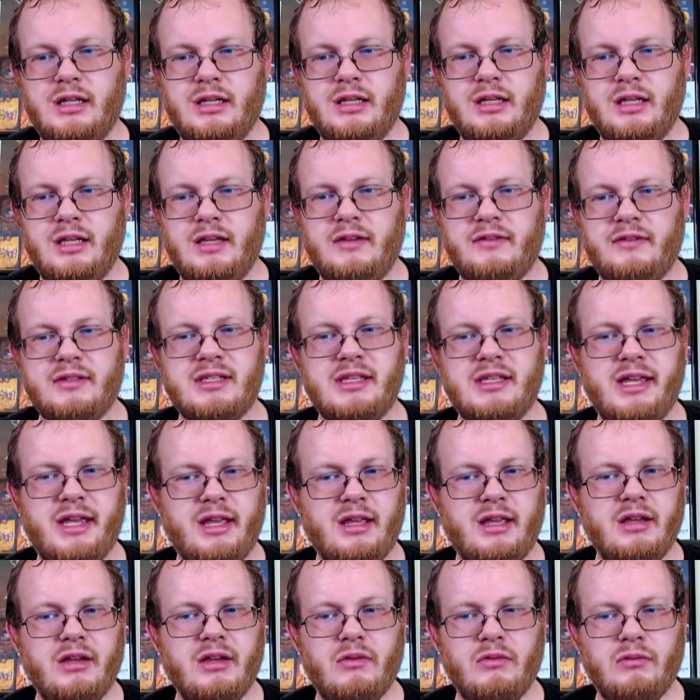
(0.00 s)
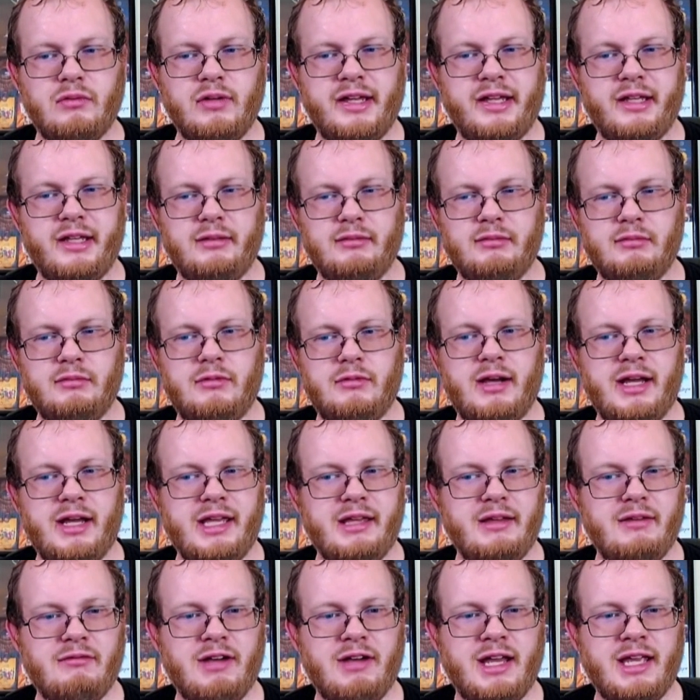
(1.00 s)
he was like, well,
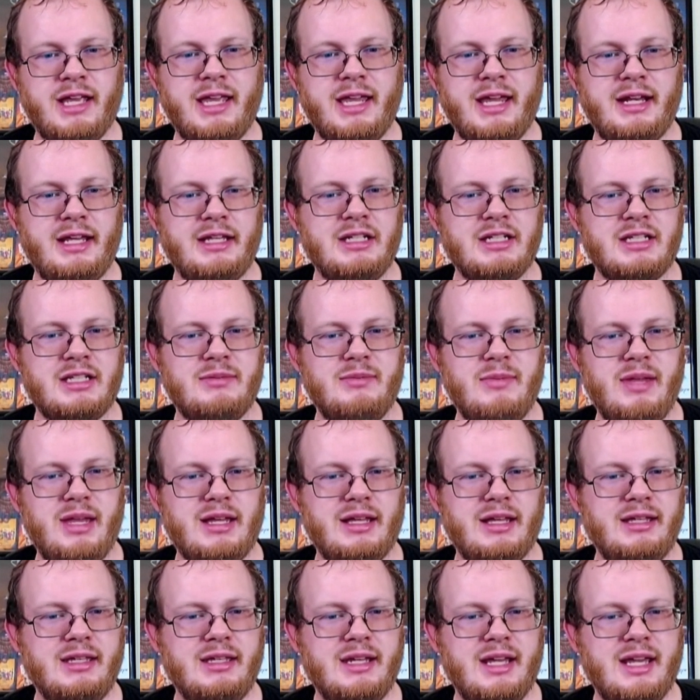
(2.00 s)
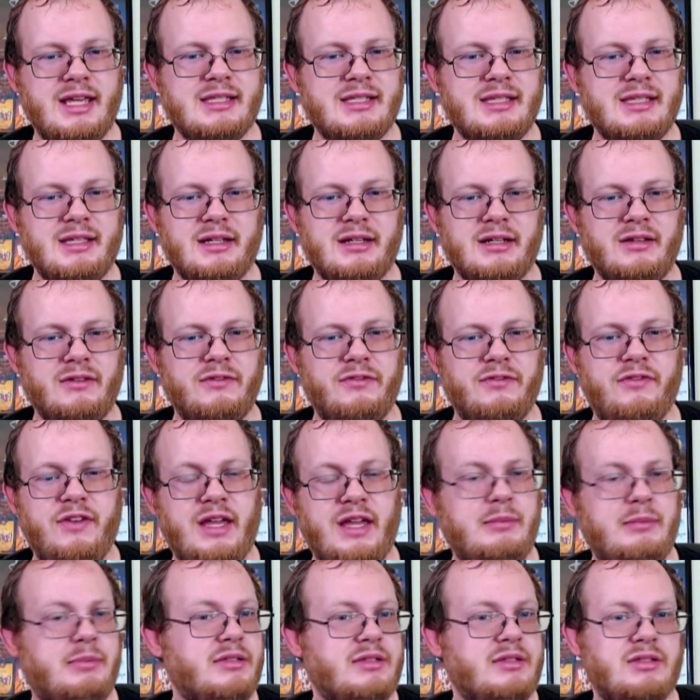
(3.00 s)
why, why can't I just make a nice little
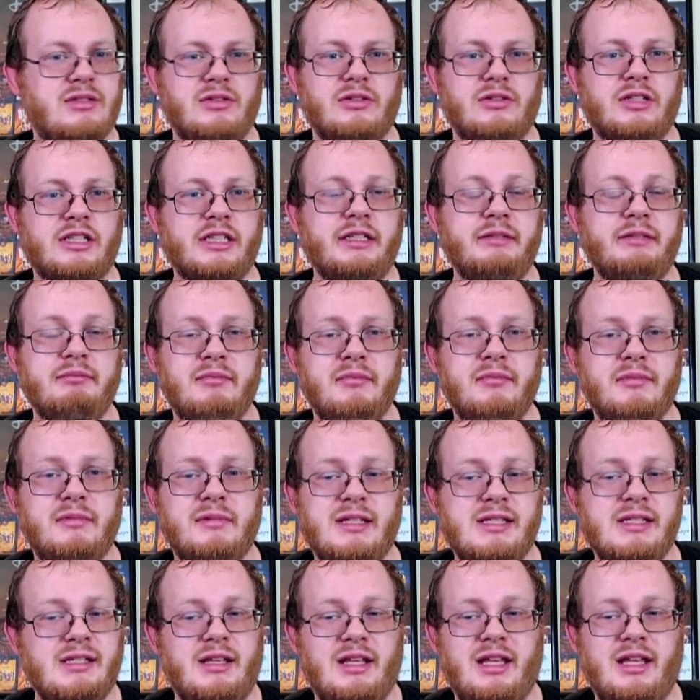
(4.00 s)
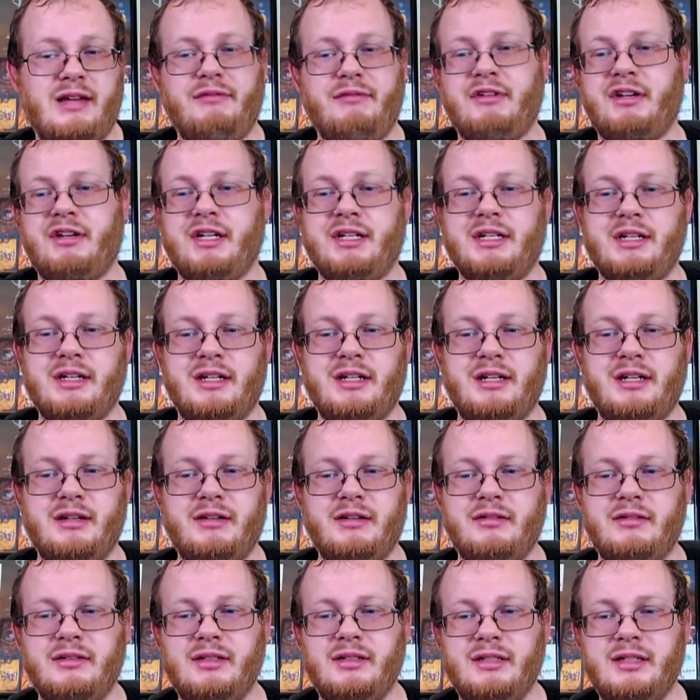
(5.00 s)
fable story? That's all I wanted to
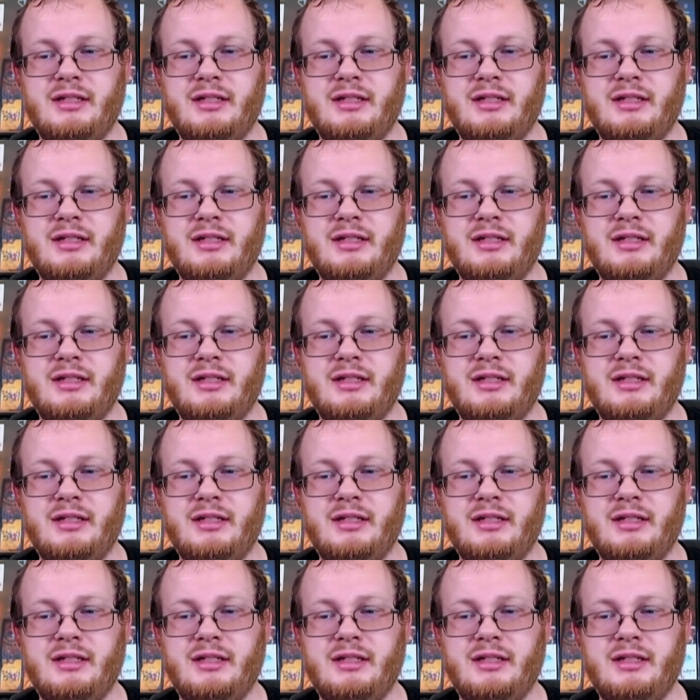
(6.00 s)
do.